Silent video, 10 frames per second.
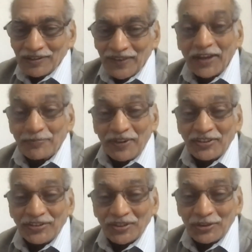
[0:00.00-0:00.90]
That
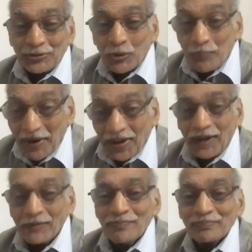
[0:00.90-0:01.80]
means to
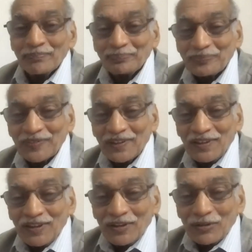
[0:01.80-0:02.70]
become
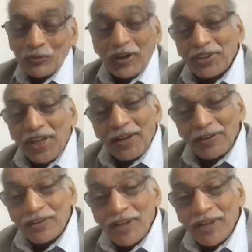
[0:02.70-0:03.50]
what kind